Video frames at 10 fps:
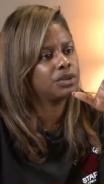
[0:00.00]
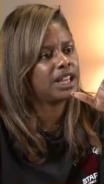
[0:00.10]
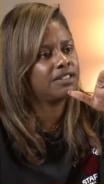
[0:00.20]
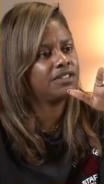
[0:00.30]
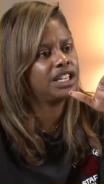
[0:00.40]

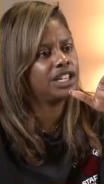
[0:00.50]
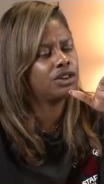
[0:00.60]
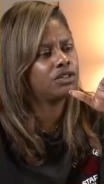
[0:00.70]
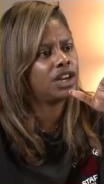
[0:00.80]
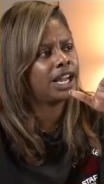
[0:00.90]
That
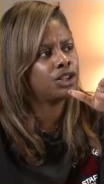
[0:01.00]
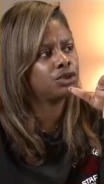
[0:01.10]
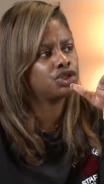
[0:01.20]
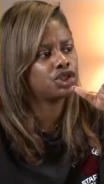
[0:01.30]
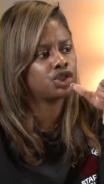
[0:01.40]
feeling of like
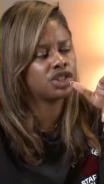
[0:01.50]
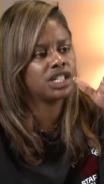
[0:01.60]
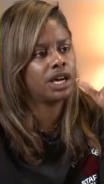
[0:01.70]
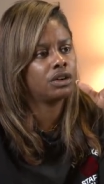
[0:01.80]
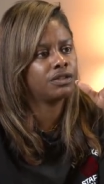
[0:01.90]
you're just
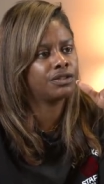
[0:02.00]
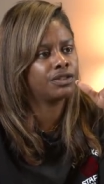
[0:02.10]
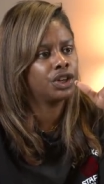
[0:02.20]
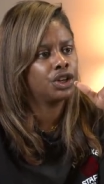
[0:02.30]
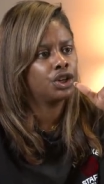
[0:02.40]

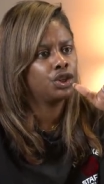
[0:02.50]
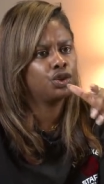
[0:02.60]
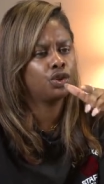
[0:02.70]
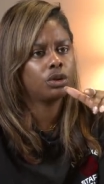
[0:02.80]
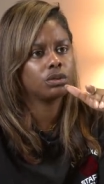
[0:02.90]
yourself,
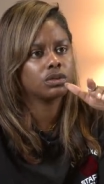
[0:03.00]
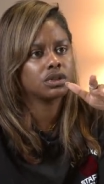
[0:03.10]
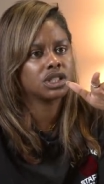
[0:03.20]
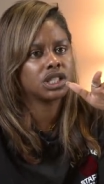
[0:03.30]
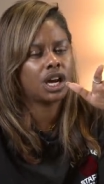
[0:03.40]
you're not
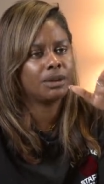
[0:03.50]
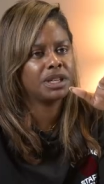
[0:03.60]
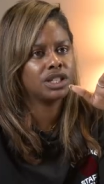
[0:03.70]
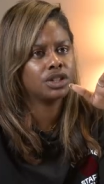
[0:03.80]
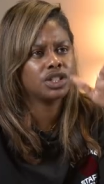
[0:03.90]

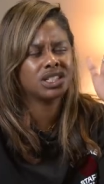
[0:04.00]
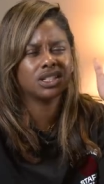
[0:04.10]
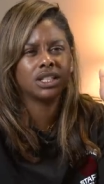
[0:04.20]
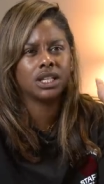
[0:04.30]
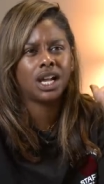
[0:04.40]
succumbing because
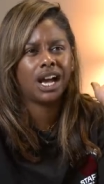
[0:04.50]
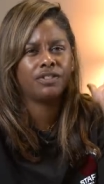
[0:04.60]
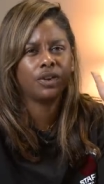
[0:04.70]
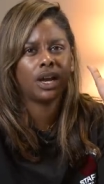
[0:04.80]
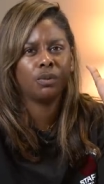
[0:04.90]
I
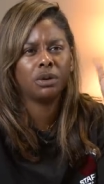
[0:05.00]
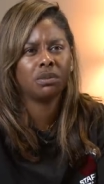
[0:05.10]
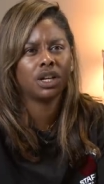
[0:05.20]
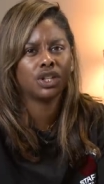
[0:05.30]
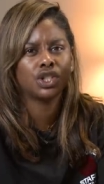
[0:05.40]
feel like
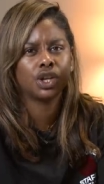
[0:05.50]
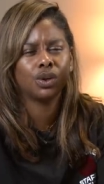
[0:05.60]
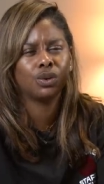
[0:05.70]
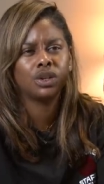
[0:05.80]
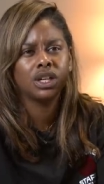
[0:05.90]
women are
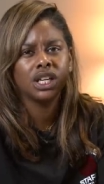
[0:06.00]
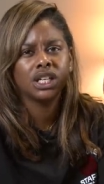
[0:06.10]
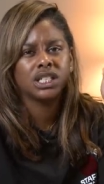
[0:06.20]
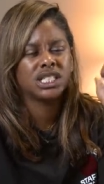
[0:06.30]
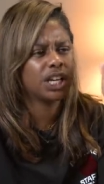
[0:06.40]
so
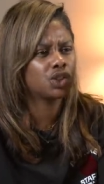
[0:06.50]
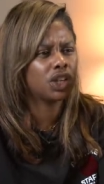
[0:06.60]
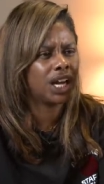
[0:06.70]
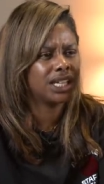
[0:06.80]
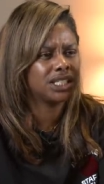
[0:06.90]

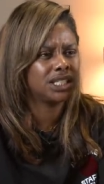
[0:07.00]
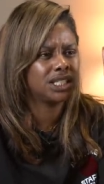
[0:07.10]
sexualized